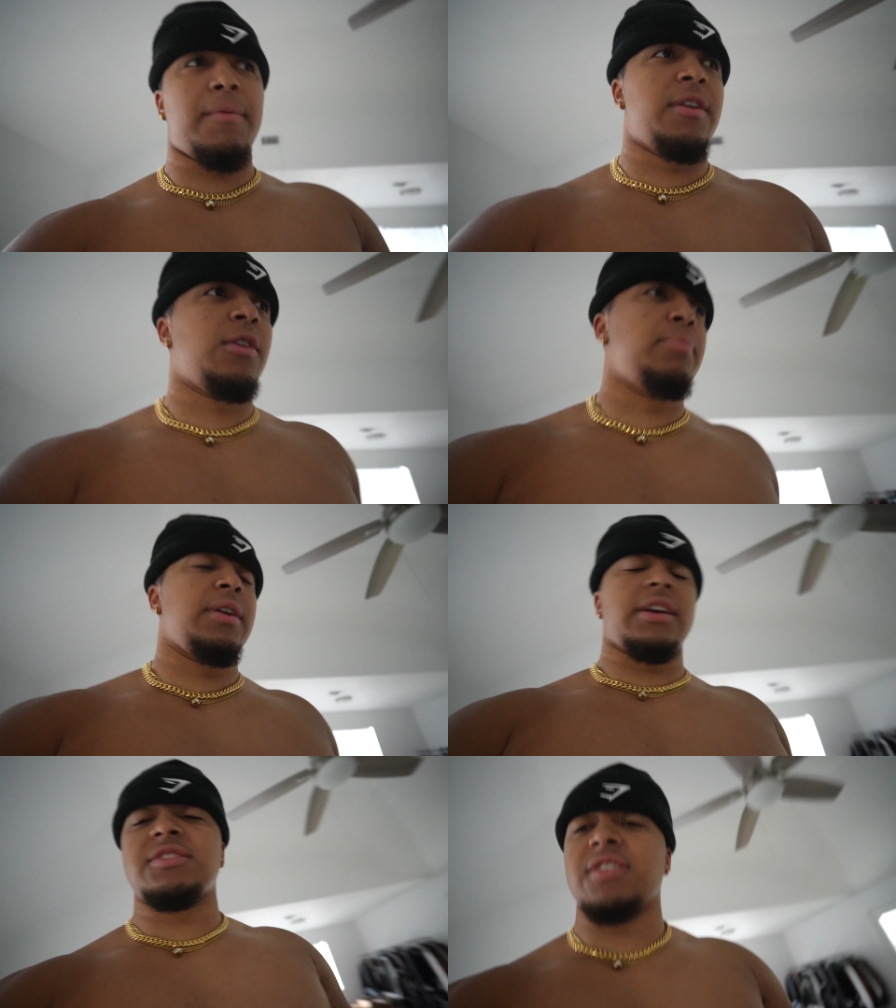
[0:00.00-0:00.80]
a
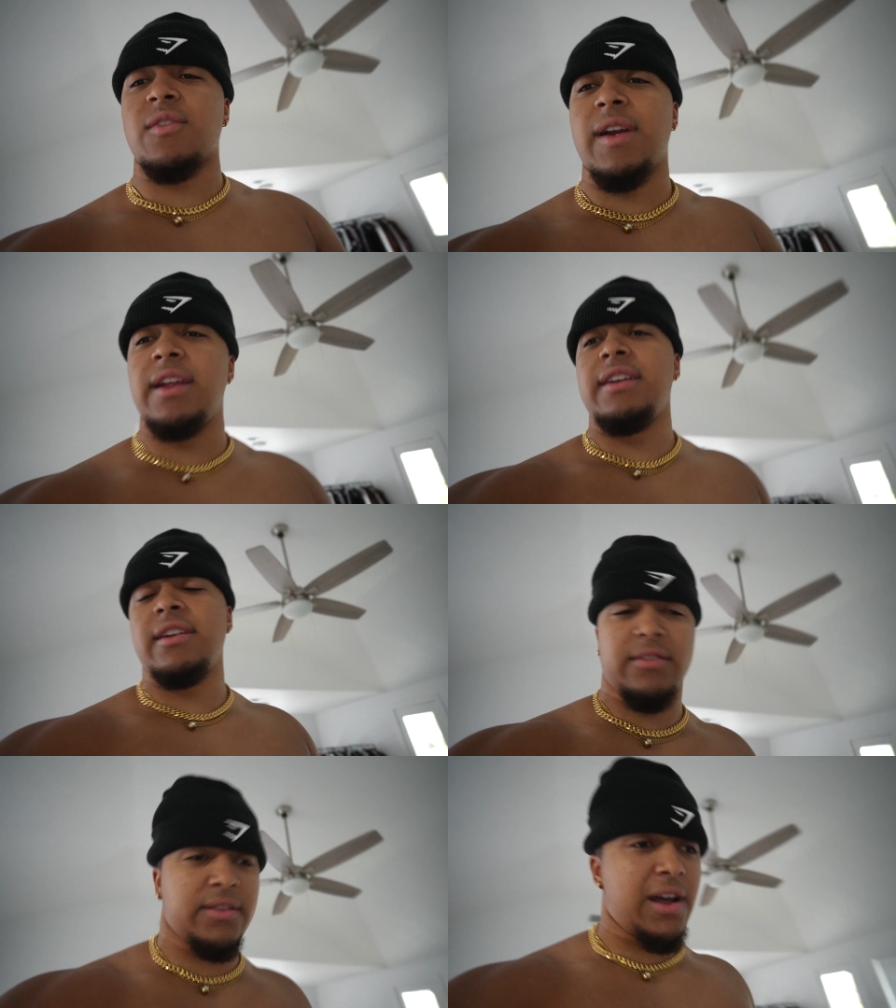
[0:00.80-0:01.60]
notebook and start writing
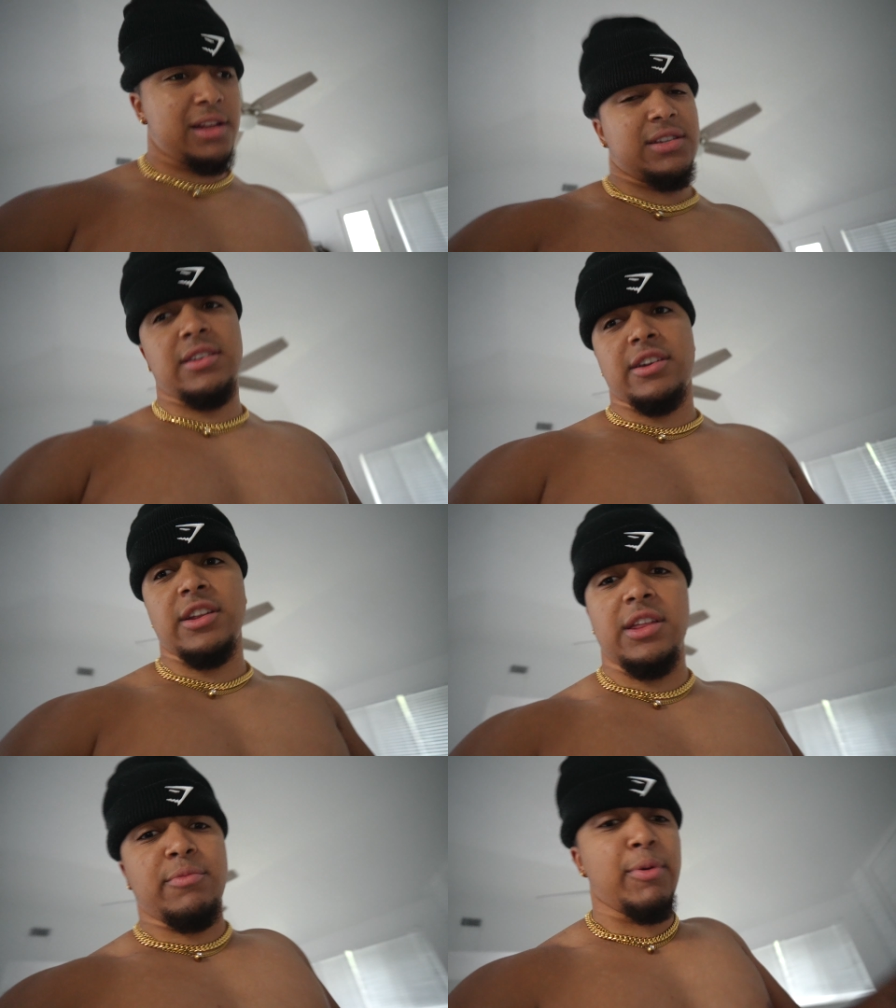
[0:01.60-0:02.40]
down our thoughts. It
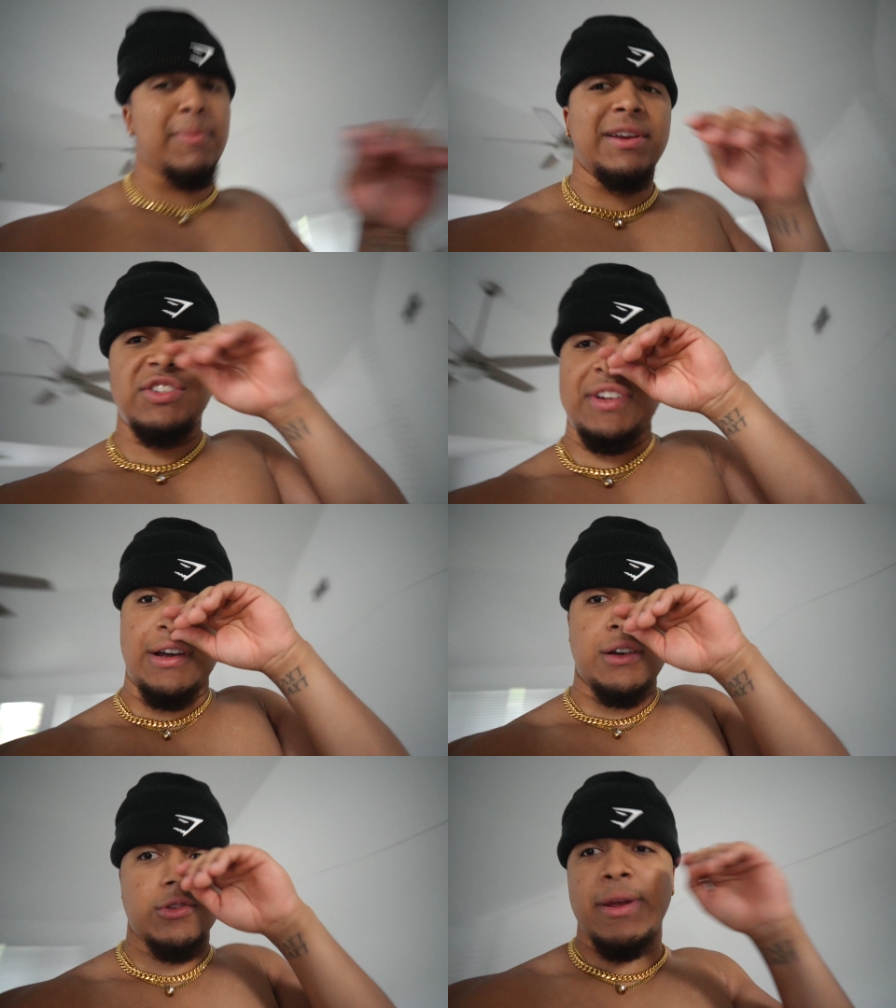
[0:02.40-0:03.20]
could either put me in
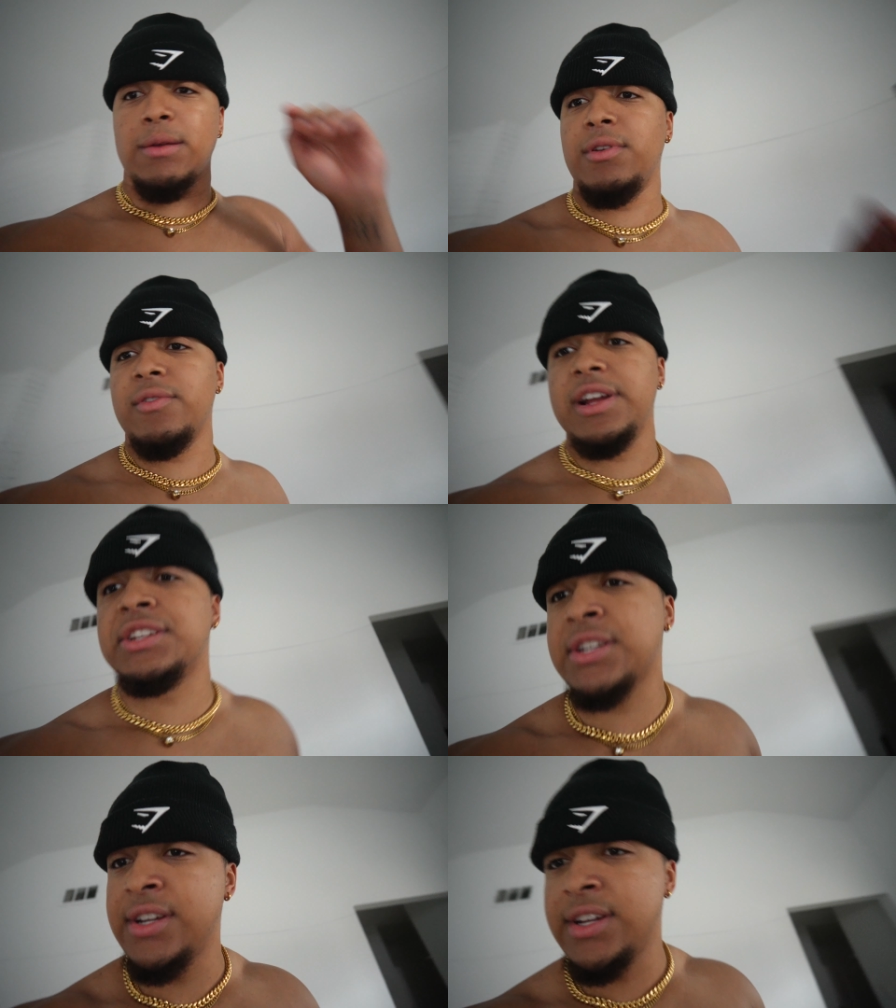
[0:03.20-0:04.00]
jail or make me
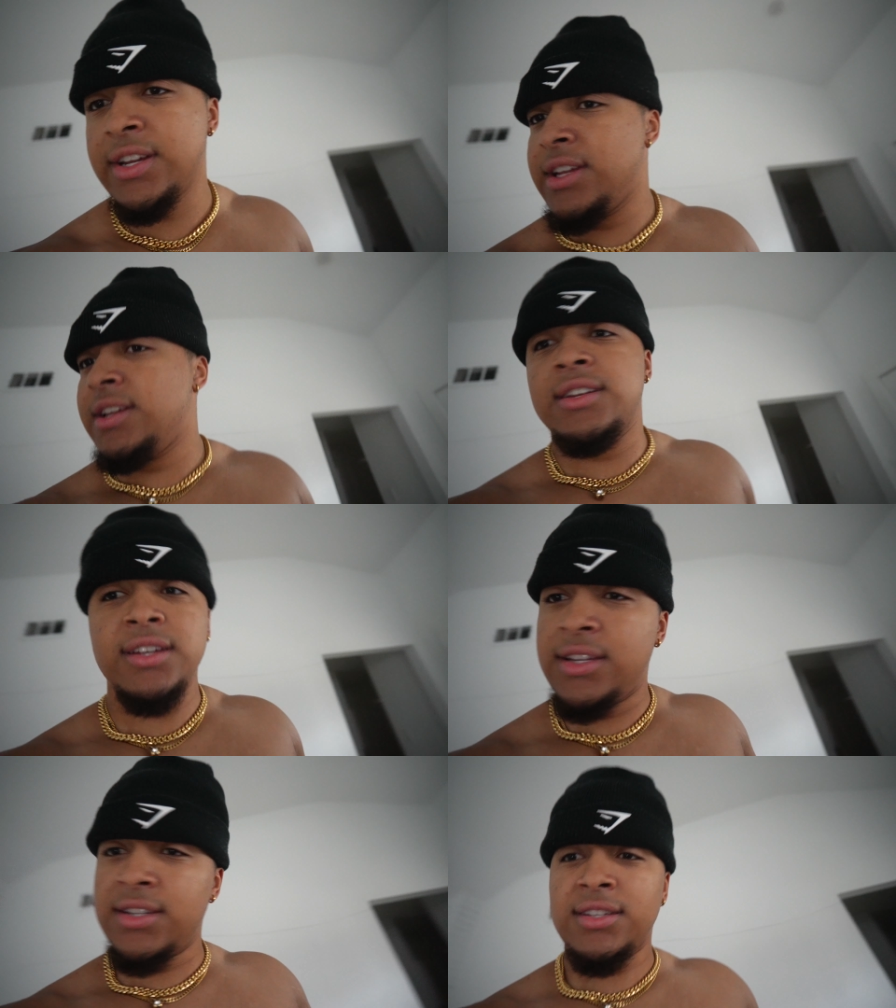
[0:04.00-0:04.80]
rich.
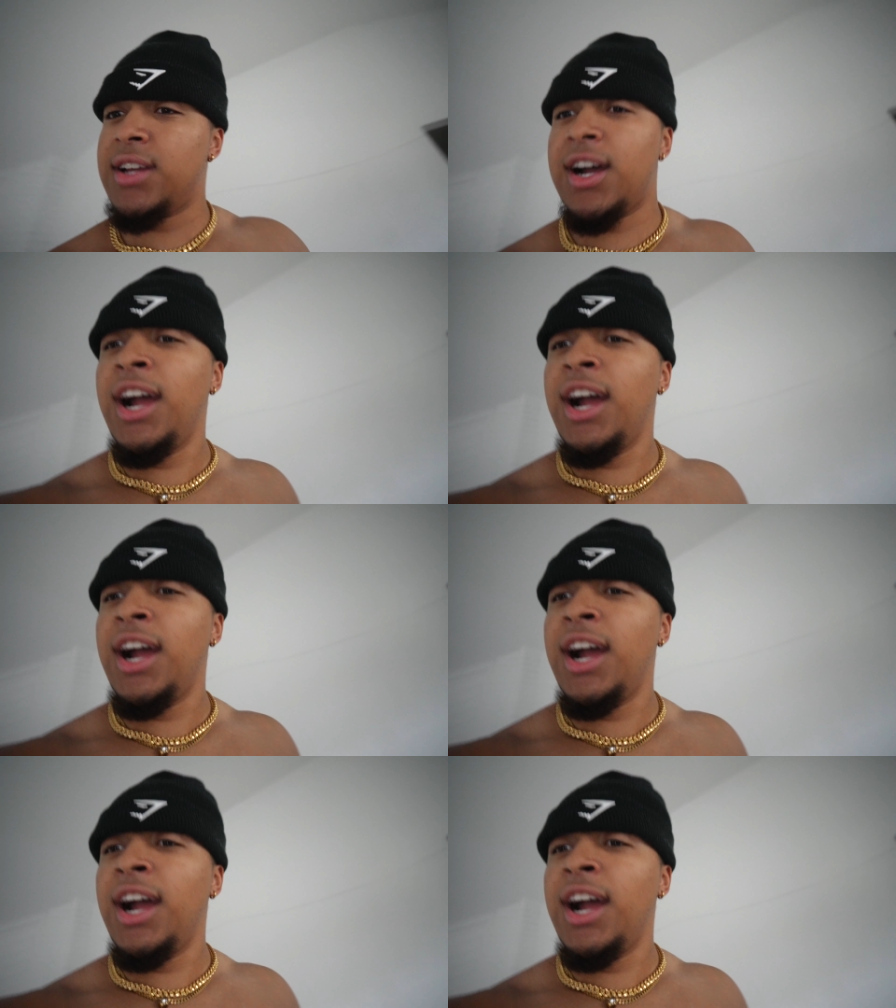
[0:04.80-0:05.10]
So,